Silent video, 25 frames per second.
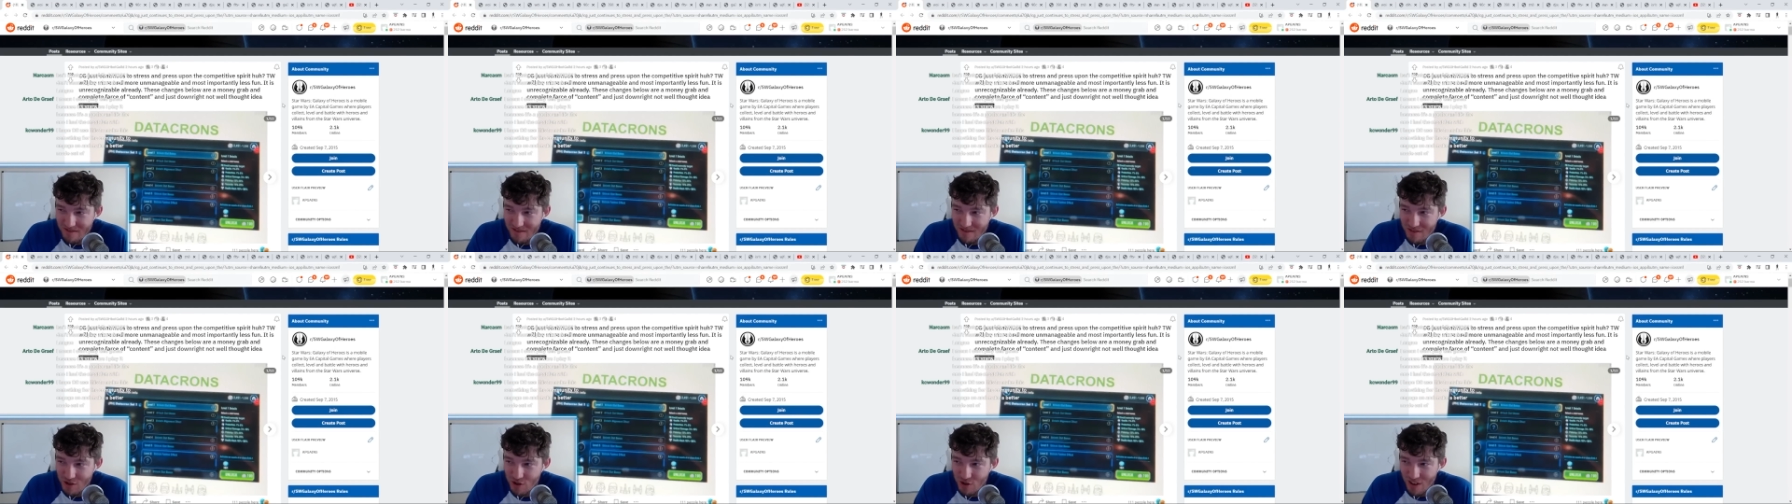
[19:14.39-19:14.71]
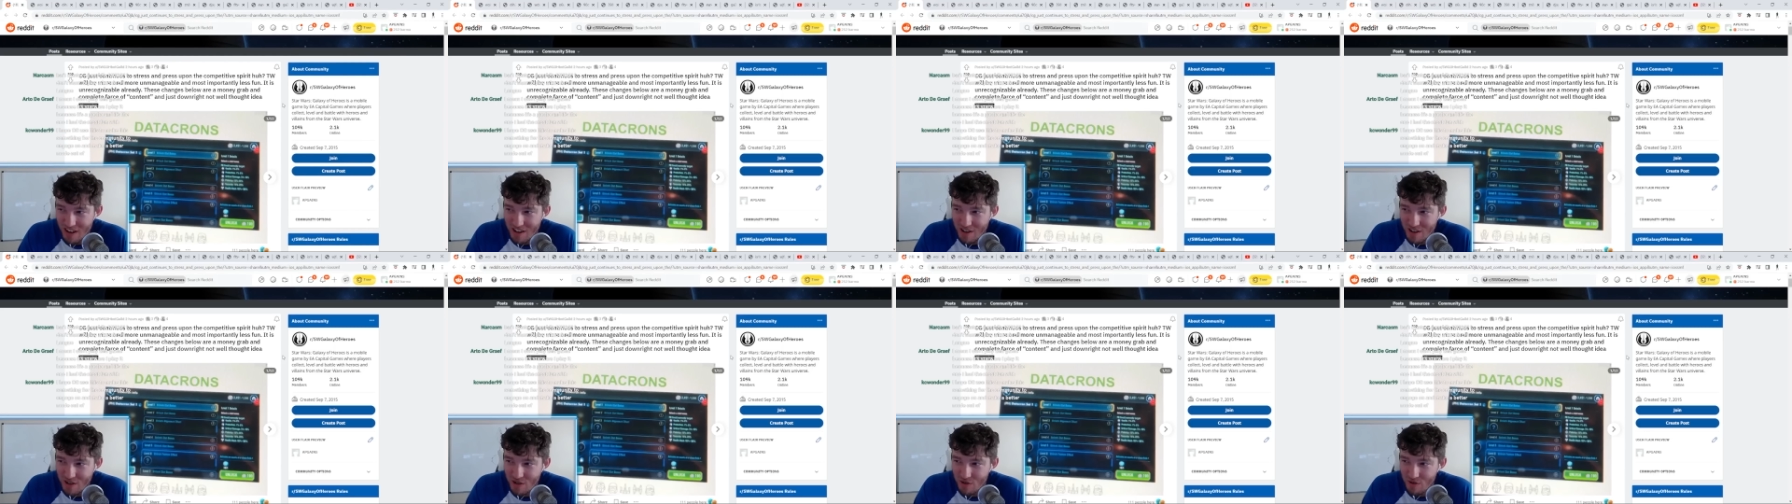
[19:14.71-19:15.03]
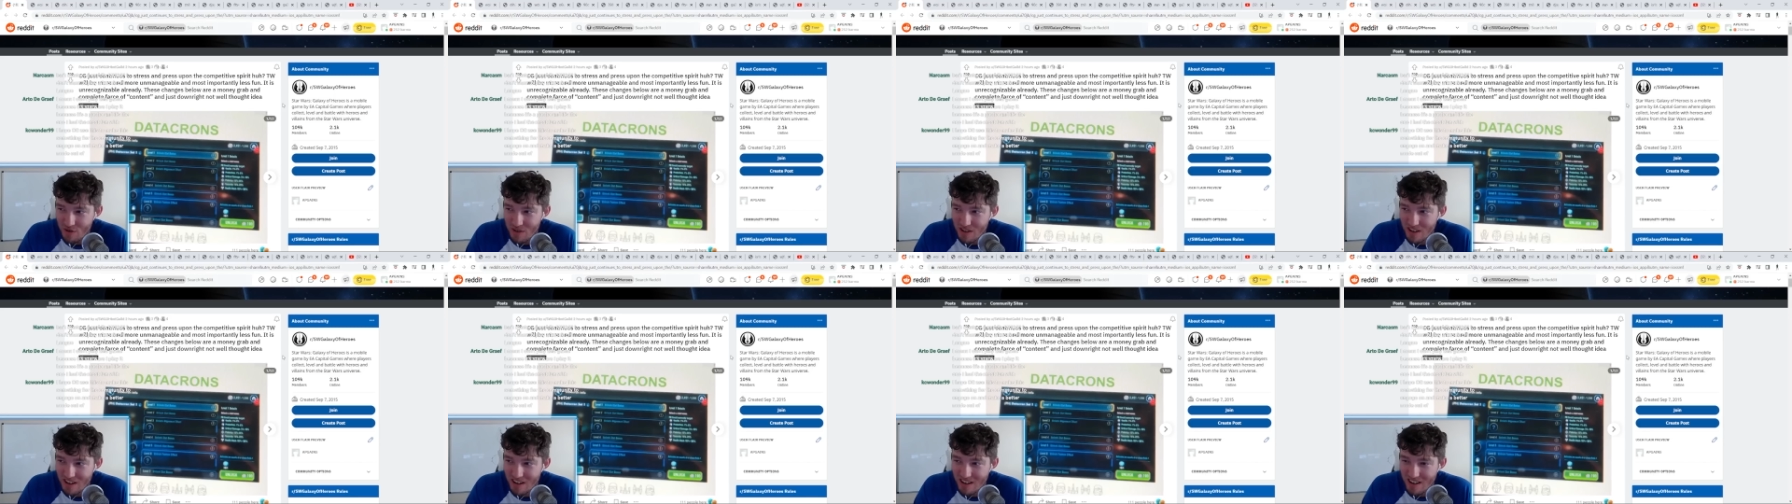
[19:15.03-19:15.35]
trying
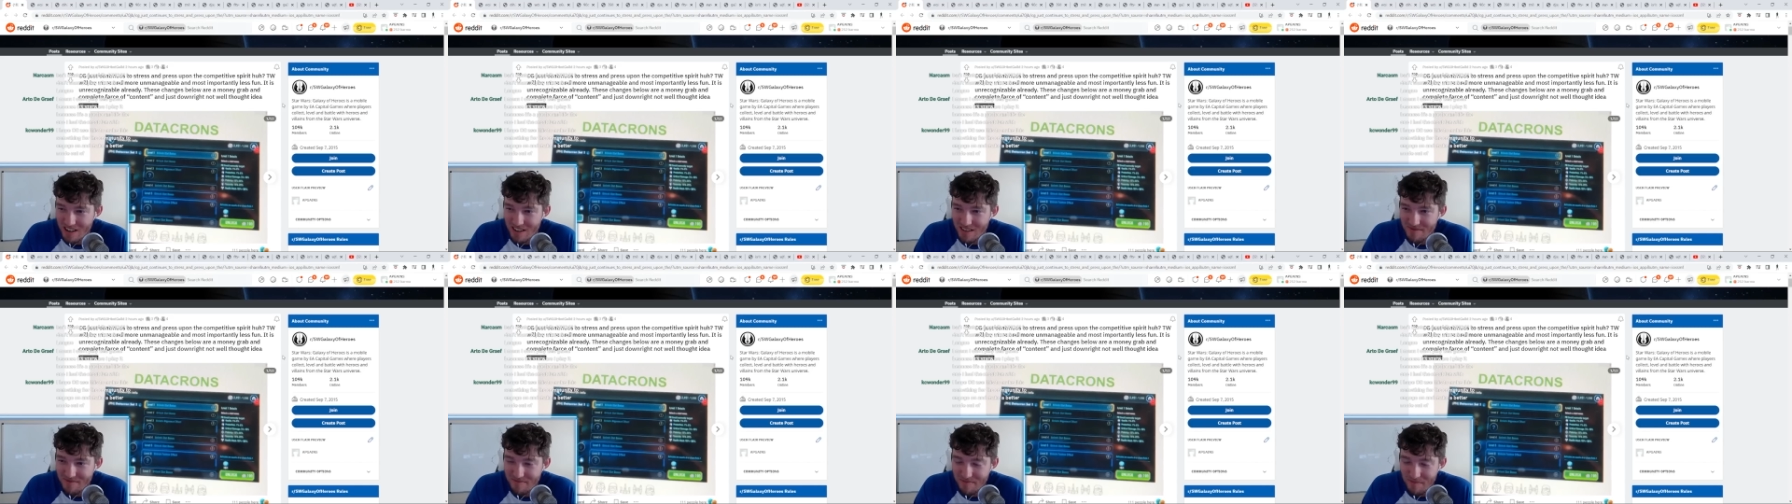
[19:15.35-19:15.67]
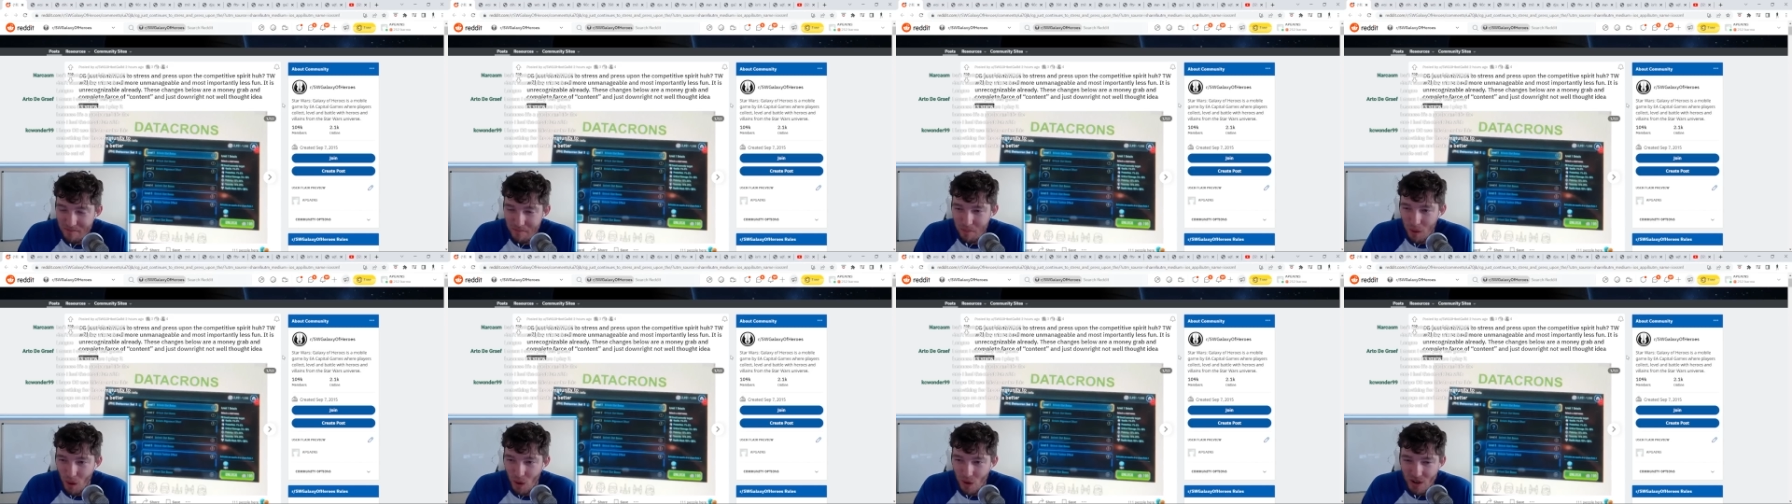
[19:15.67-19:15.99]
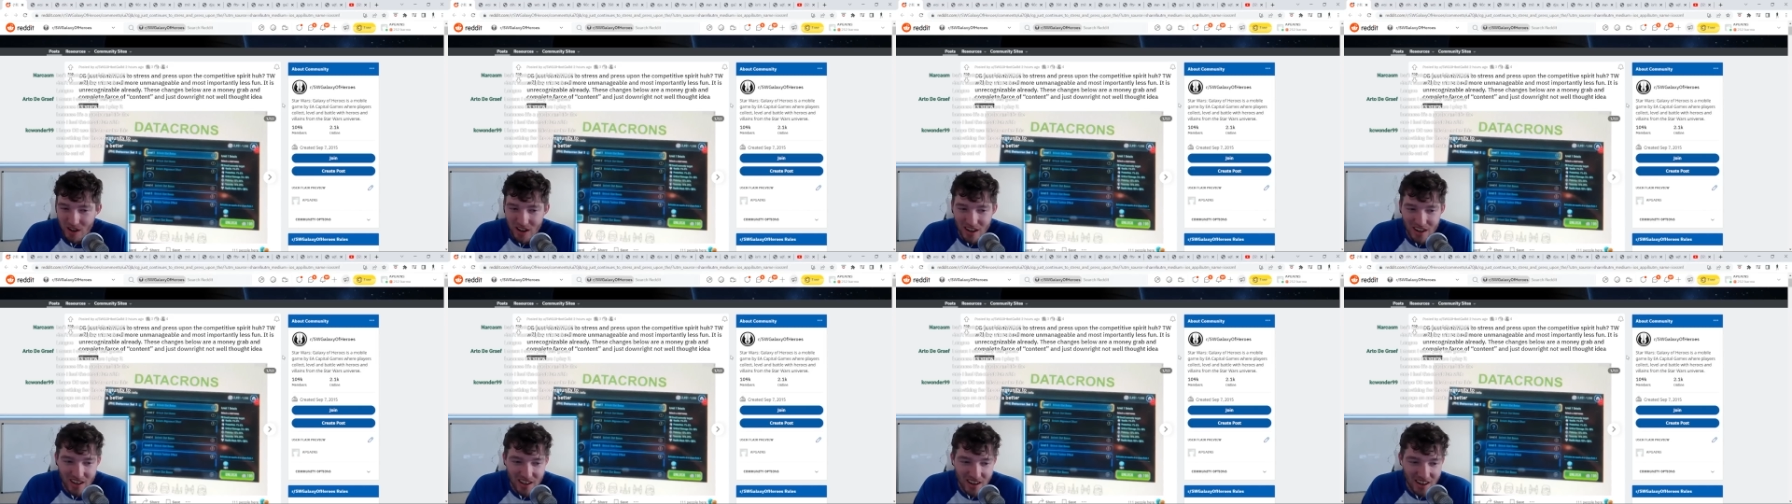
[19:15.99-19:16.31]
to uh,
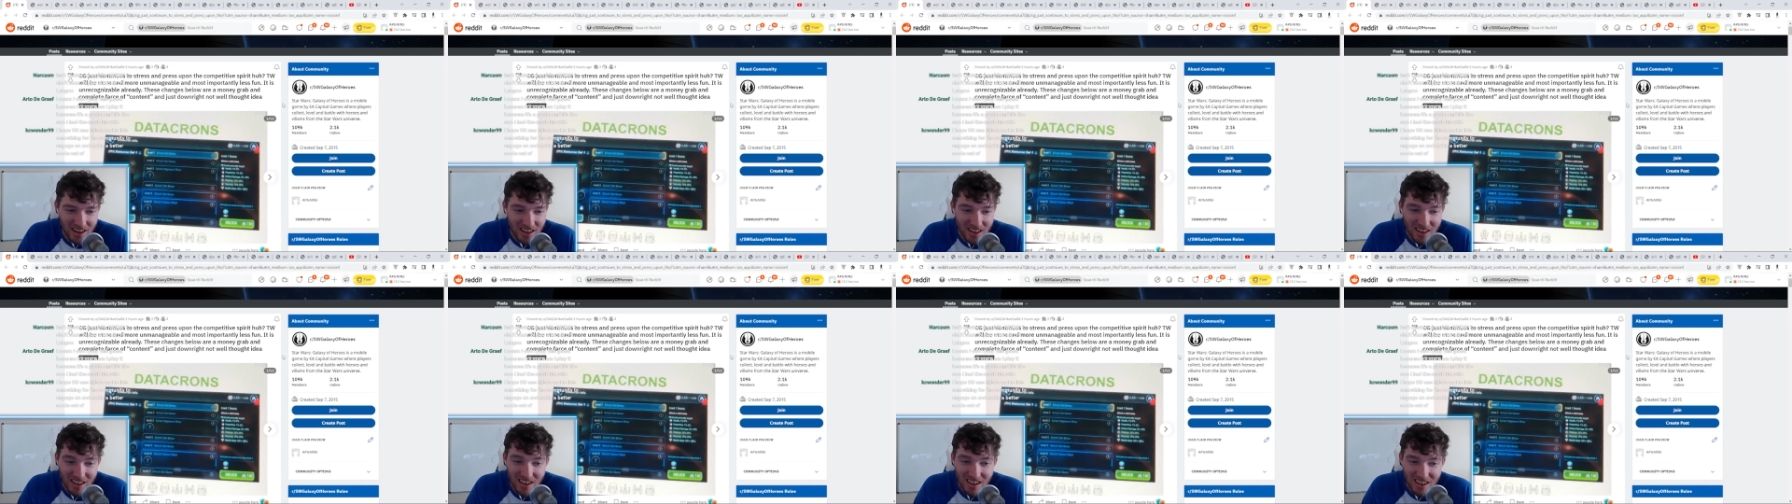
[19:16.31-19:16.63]
bargain.